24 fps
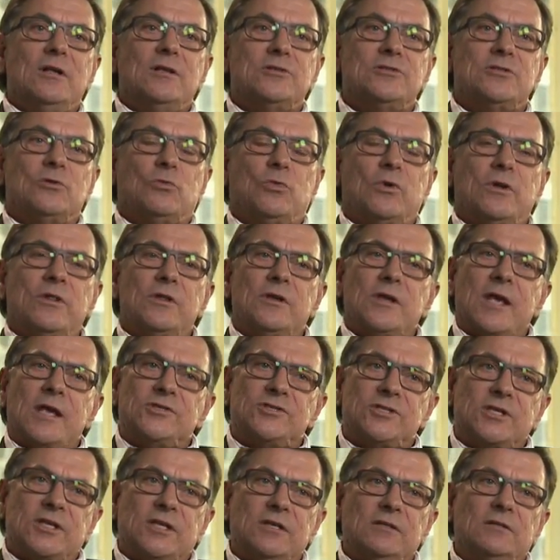So what are the
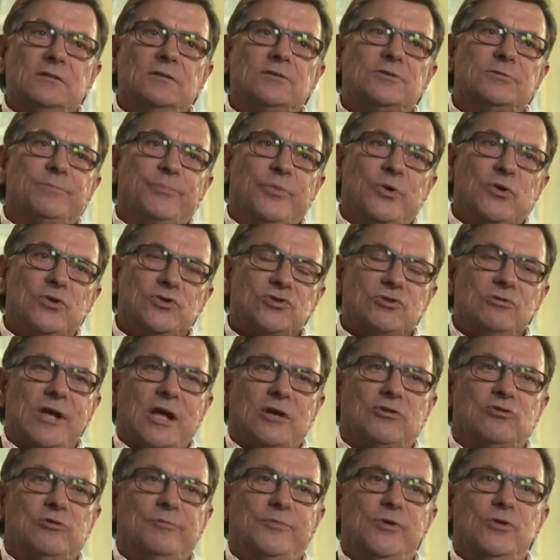skills, personal
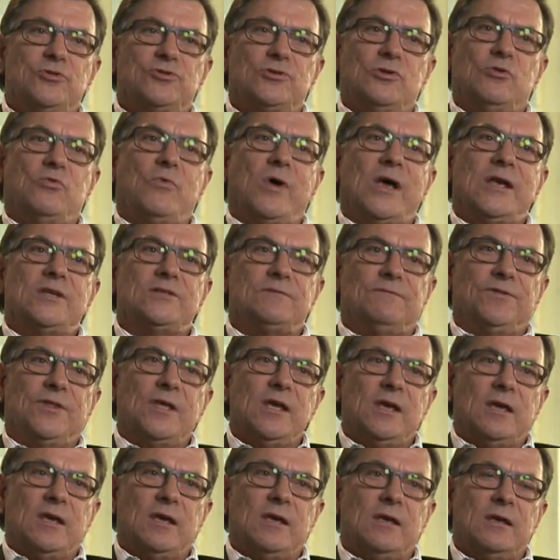attributes, and ways of
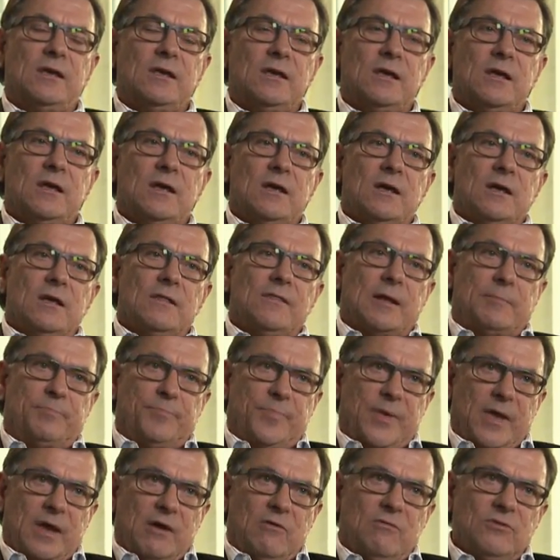thinking
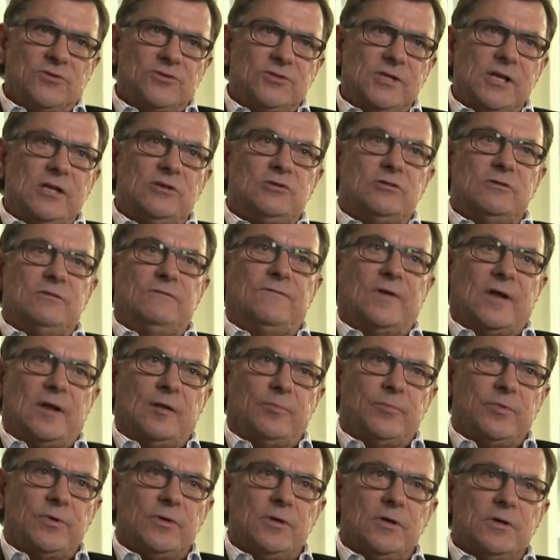that parents need to
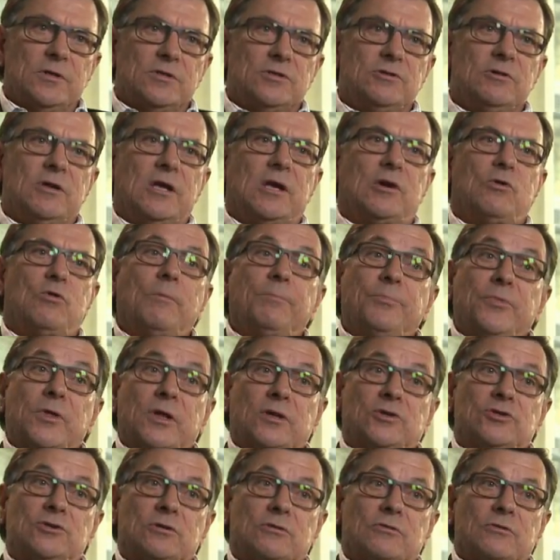develop to equip
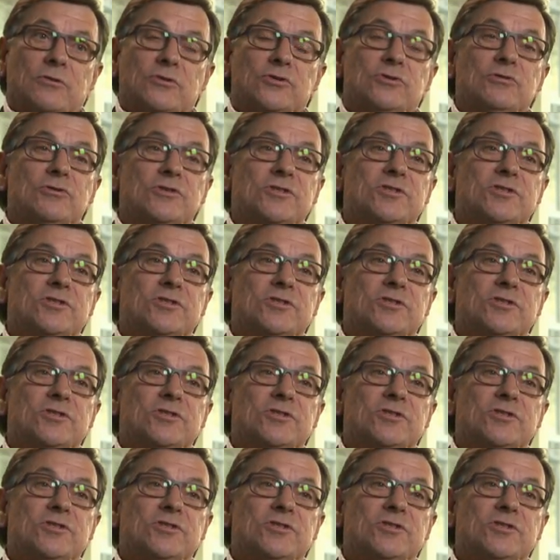their children to